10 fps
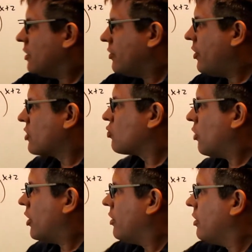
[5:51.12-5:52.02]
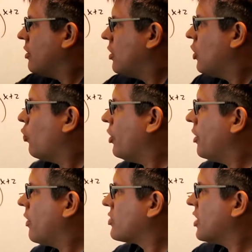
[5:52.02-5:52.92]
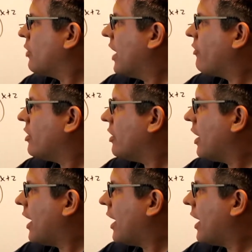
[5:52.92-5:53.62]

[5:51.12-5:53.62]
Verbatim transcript: this one, we notice that we haven't,